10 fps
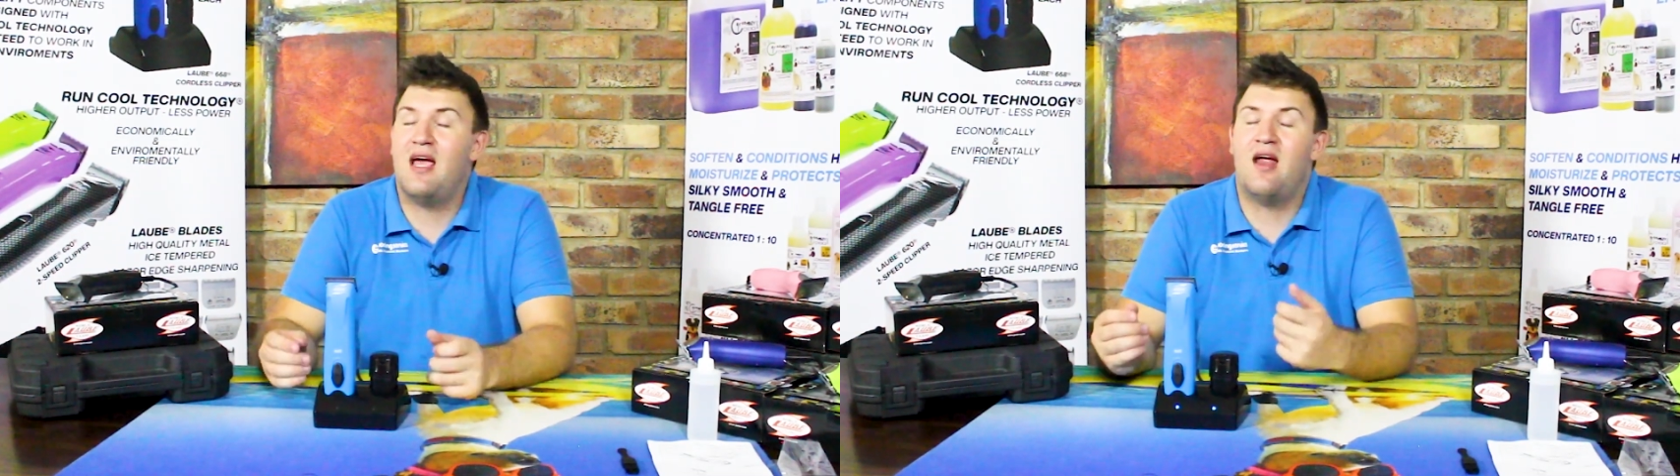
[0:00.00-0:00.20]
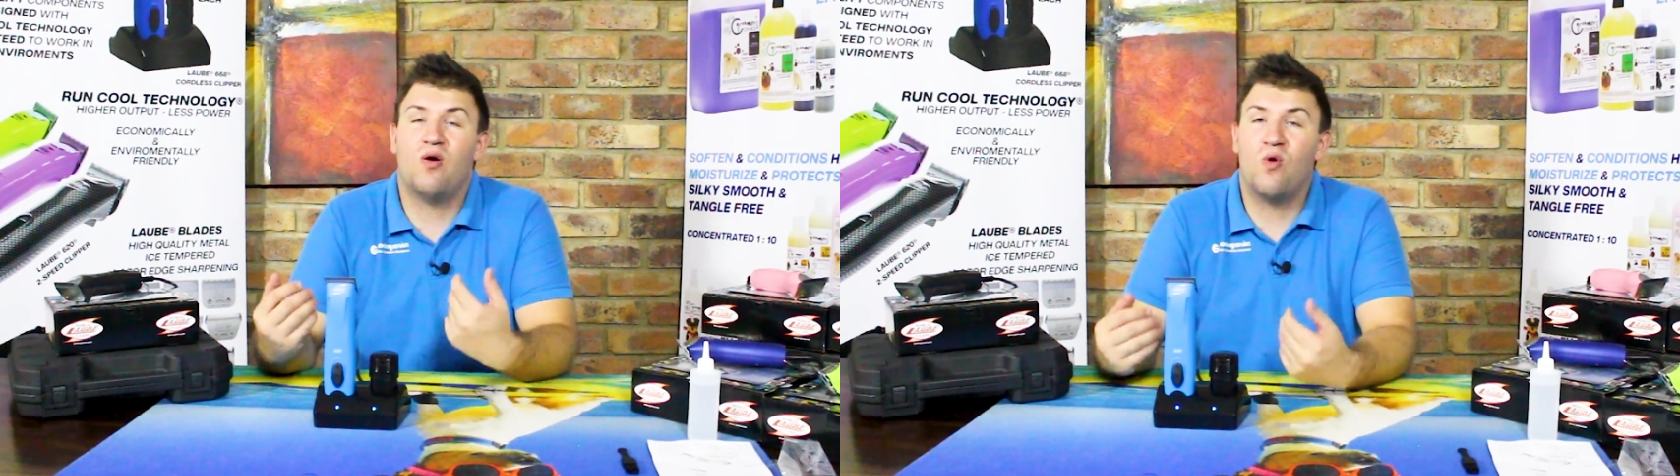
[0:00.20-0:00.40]

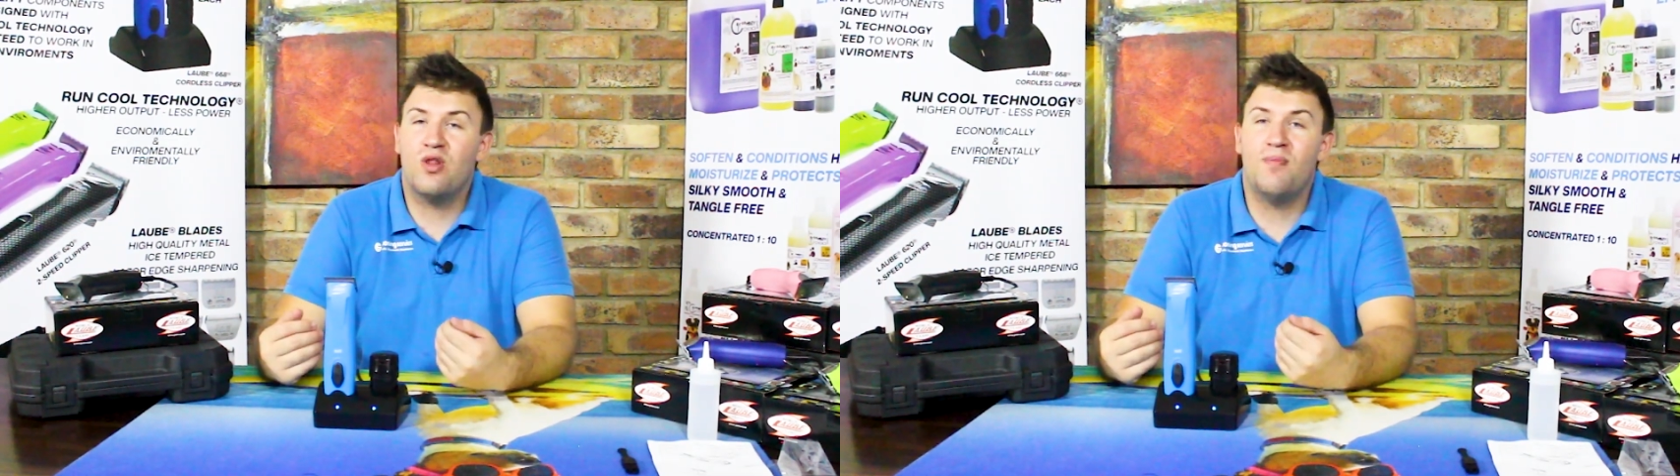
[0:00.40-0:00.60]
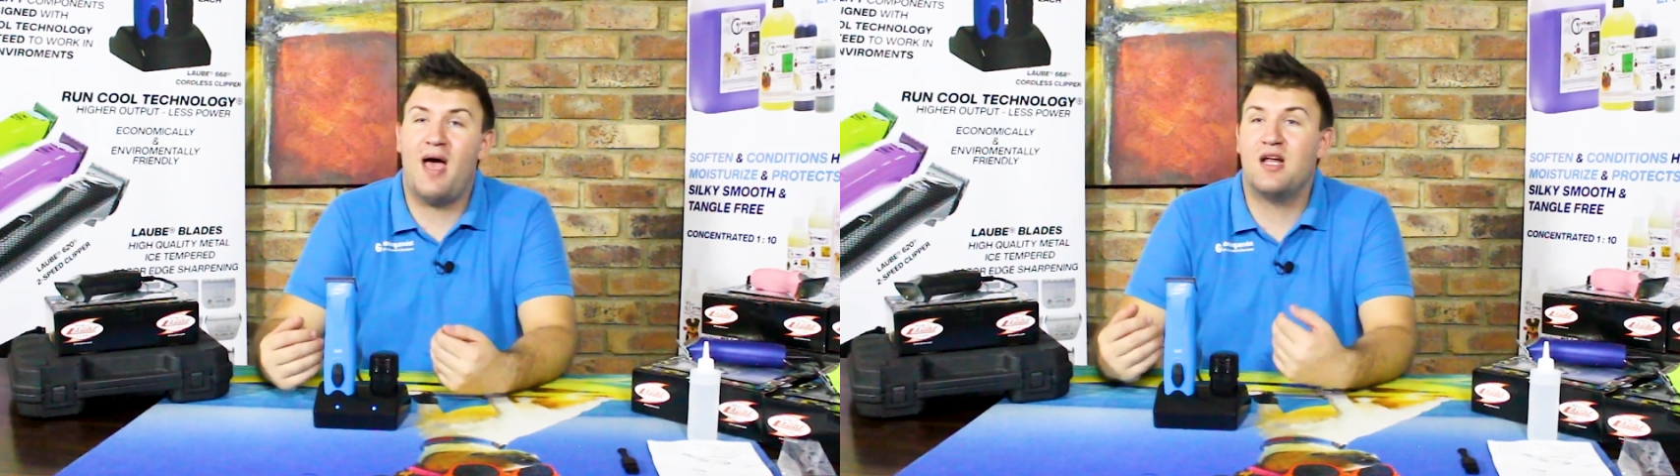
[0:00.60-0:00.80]
stand
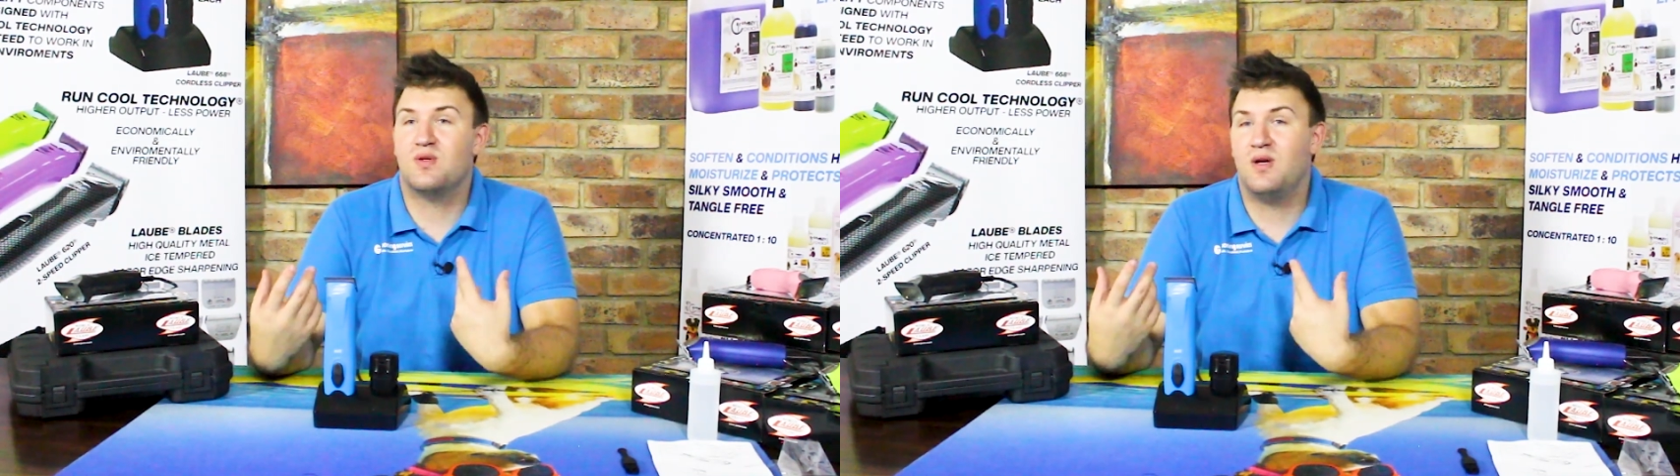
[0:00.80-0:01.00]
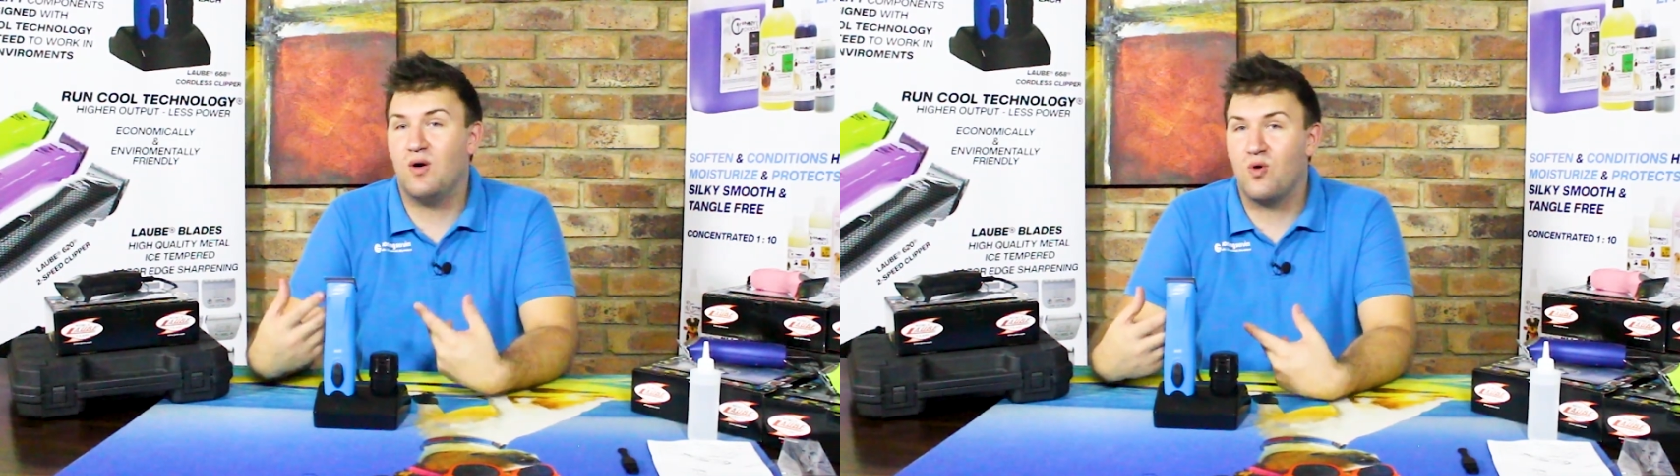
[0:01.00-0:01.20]
or the
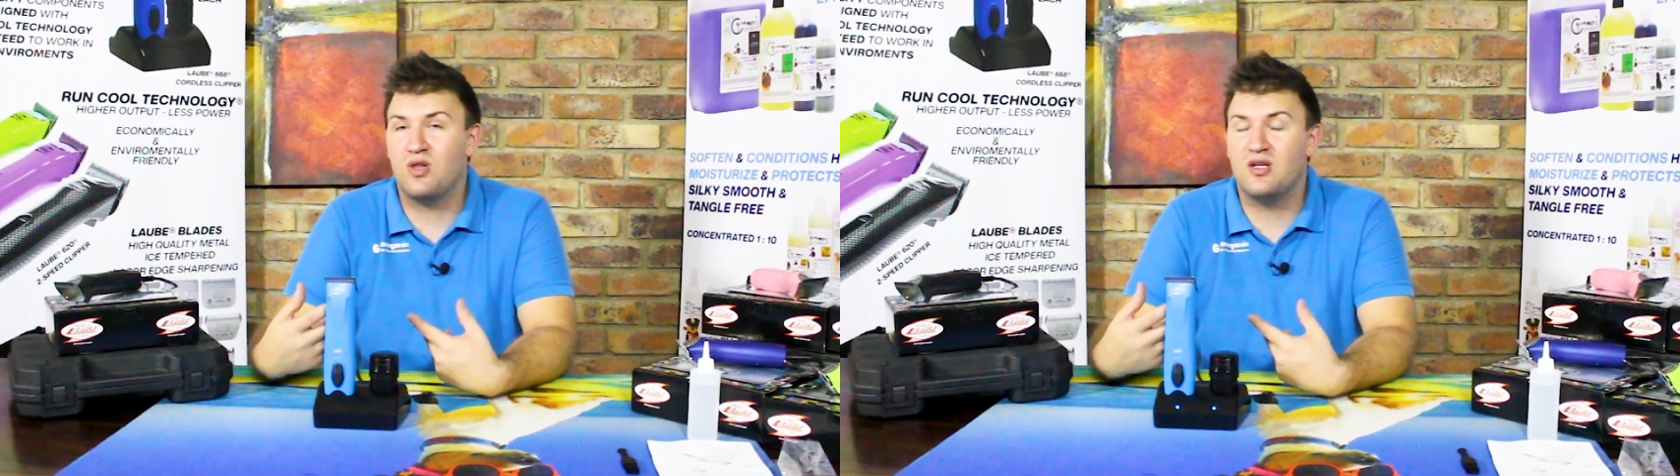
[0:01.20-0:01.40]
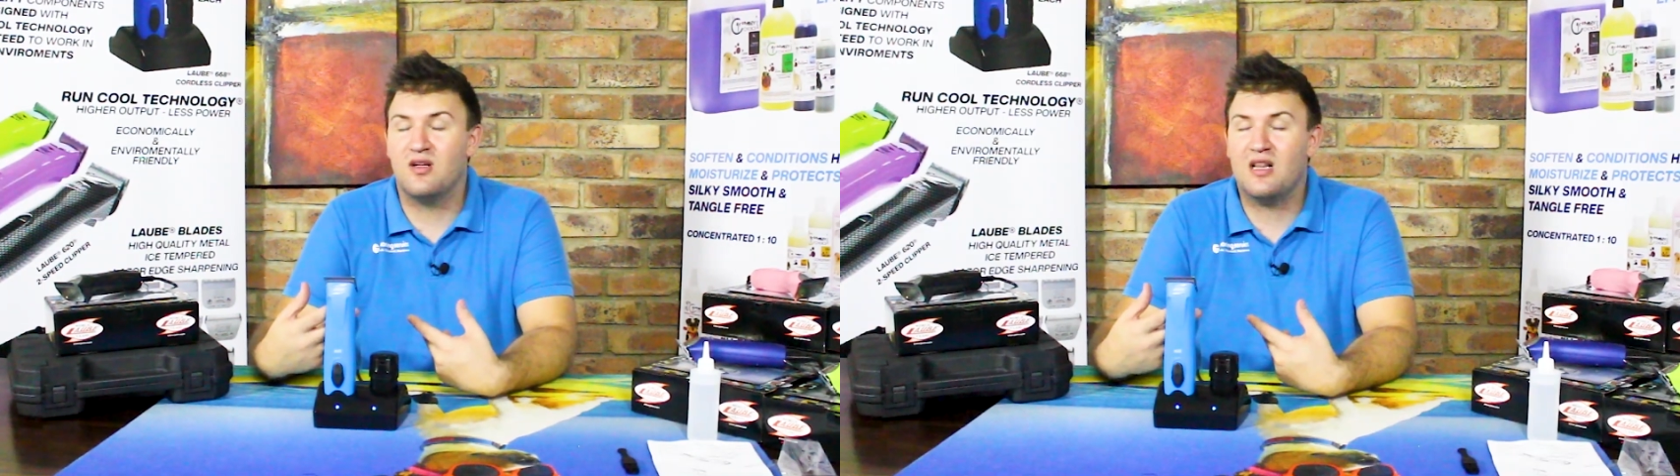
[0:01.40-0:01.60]
battery
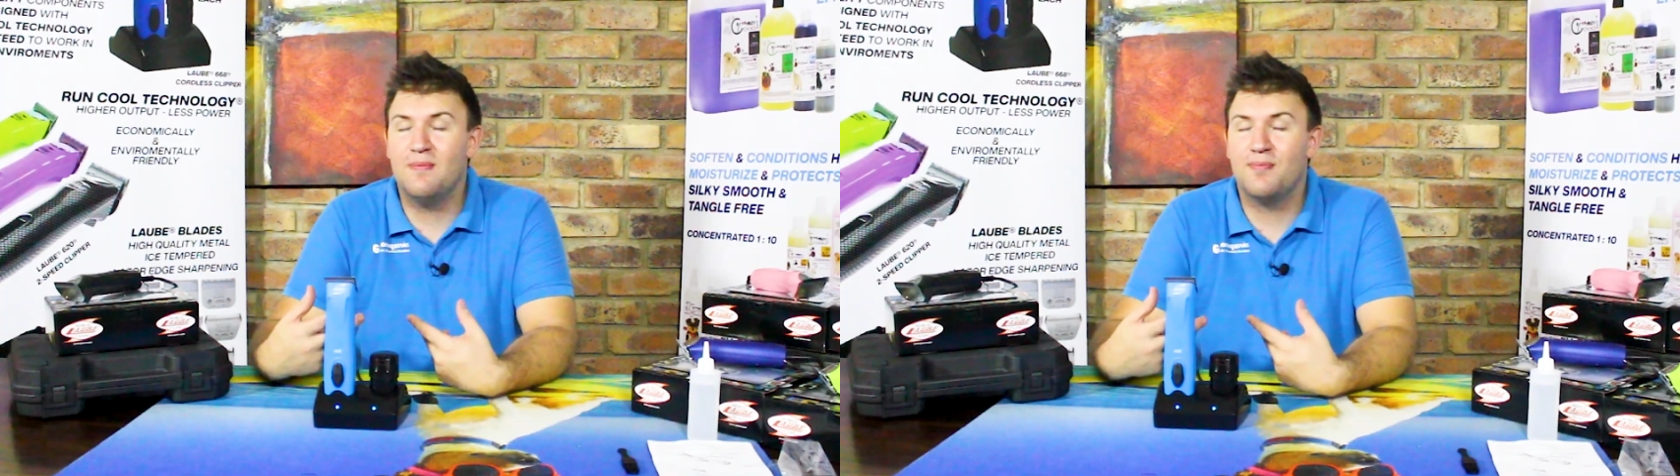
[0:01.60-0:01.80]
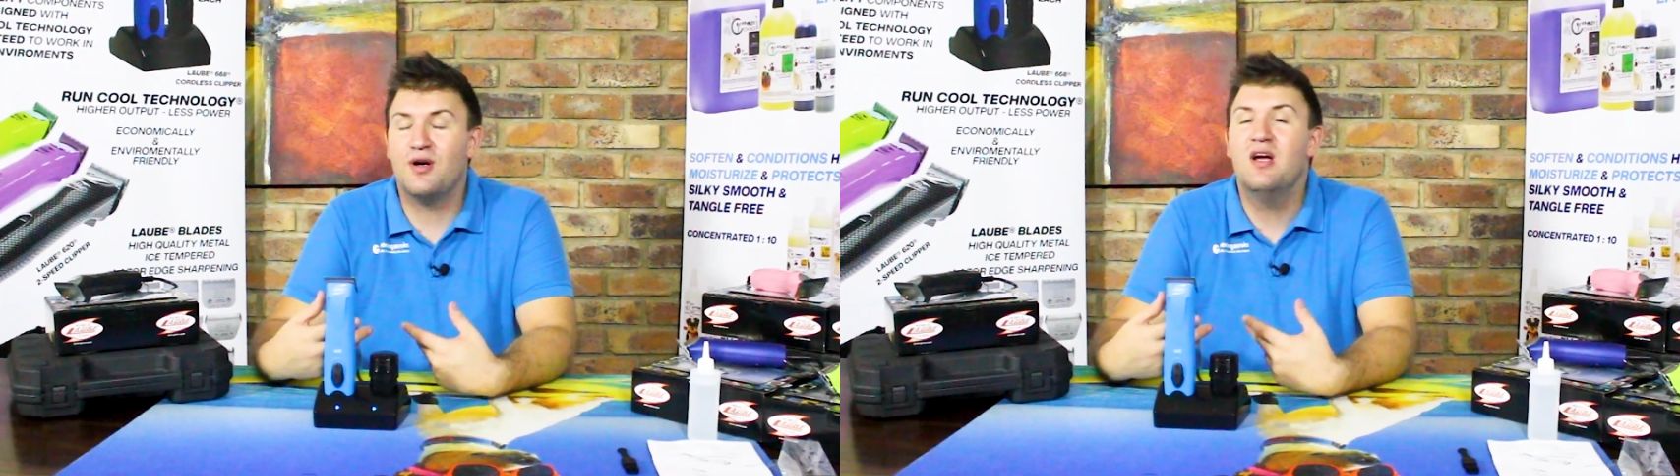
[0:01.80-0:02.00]
or the
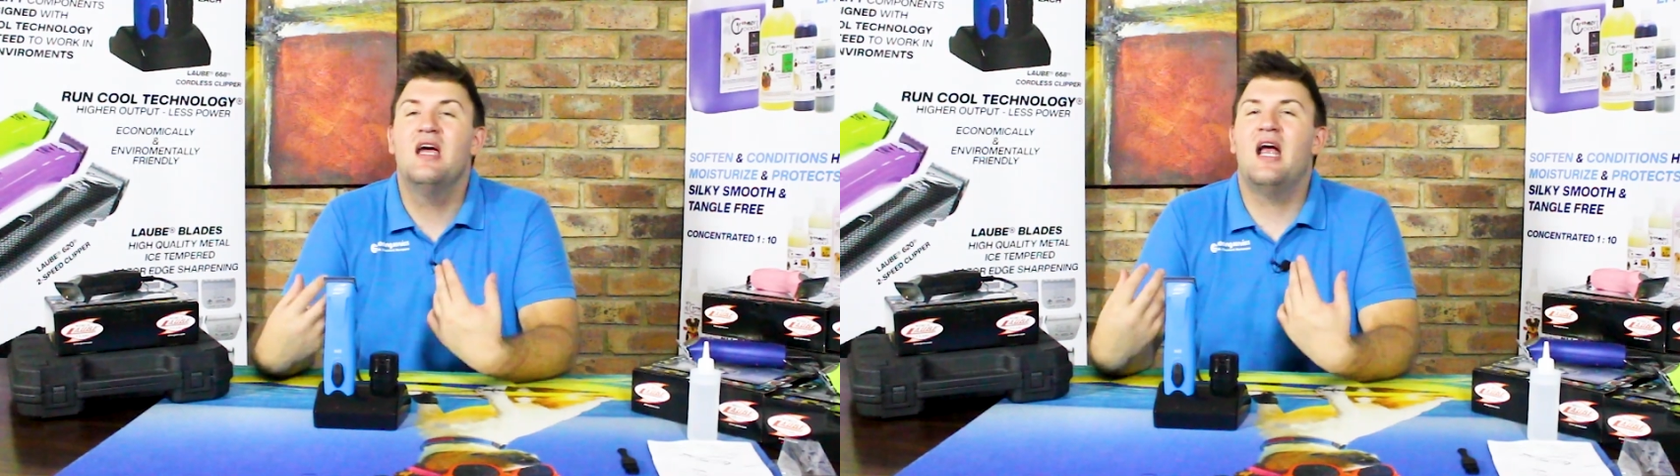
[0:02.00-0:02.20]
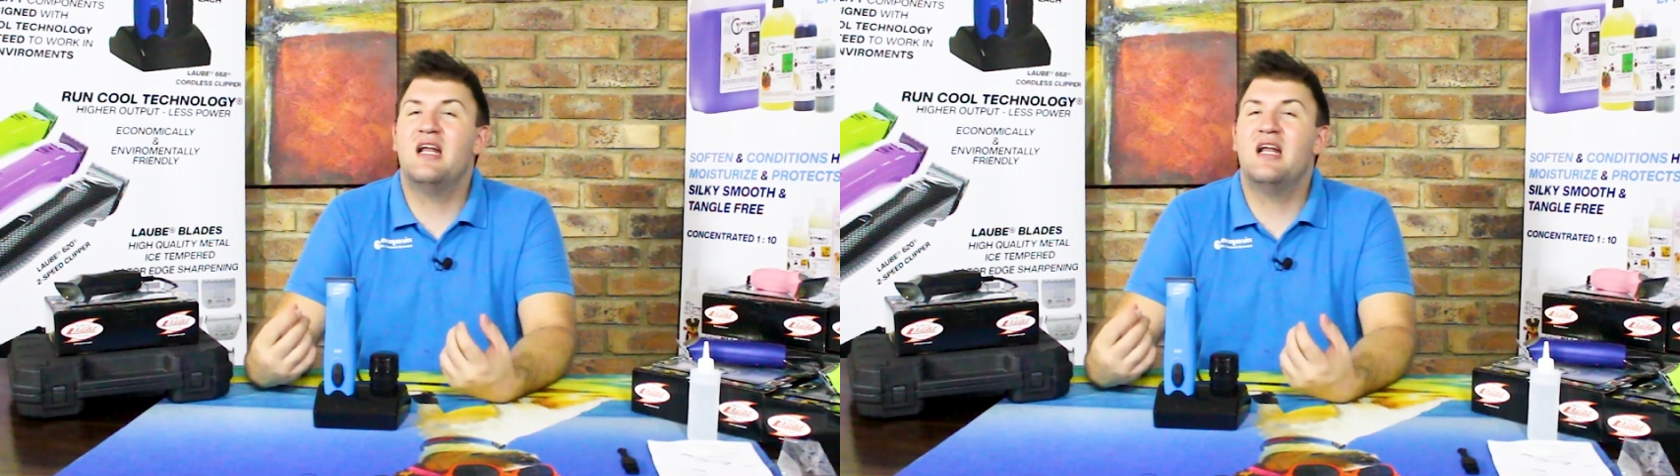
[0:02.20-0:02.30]
clipper.